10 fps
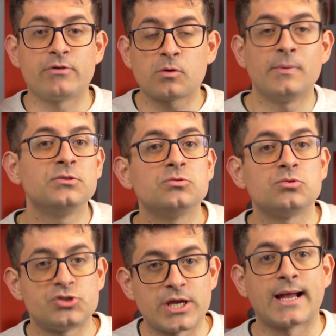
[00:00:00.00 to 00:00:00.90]
recommend you
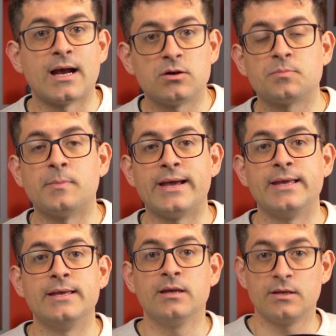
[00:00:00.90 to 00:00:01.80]
to check out
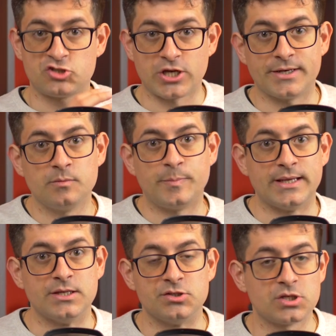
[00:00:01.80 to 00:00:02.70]
my channel
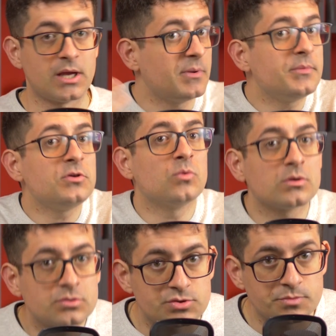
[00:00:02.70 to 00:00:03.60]
page. And maybe you
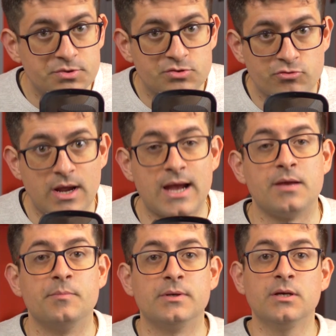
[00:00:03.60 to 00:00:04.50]
want to
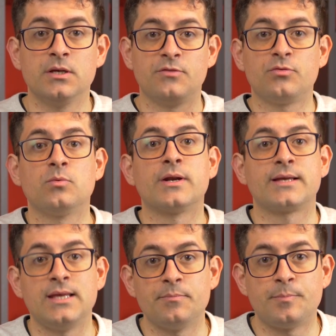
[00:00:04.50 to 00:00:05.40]
subscribe if you want
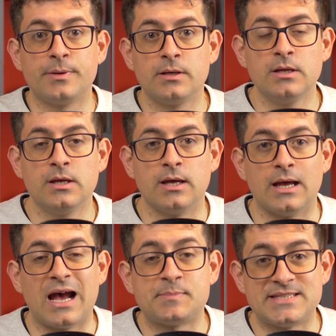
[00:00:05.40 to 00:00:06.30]
to keep
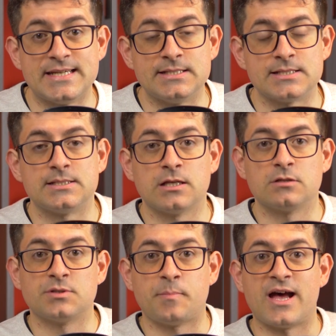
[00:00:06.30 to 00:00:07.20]
updated
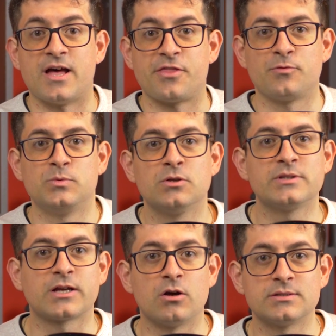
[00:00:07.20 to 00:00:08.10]
along the path with all
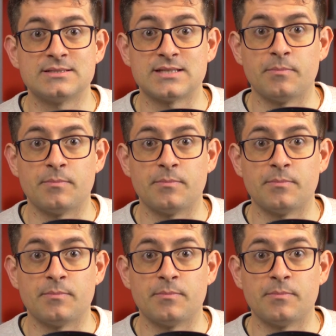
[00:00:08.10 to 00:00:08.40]
the contents I